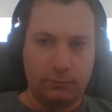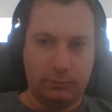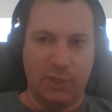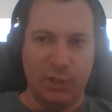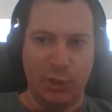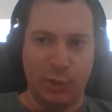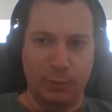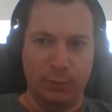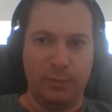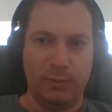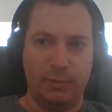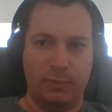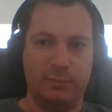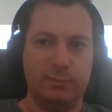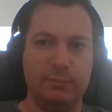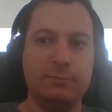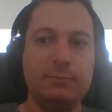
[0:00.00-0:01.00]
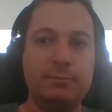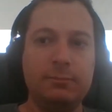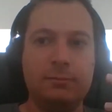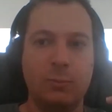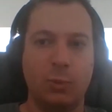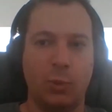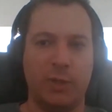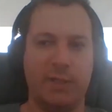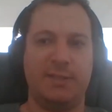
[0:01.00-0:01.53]
you know,
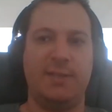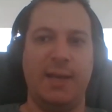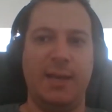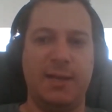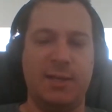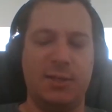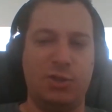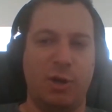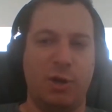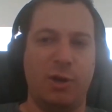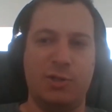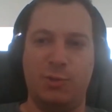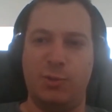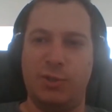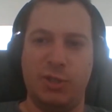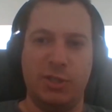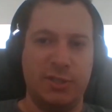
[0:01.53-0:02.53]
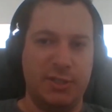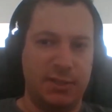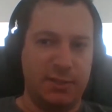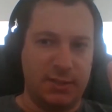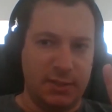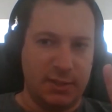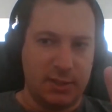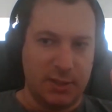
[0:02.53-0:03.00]
want to take charge, which is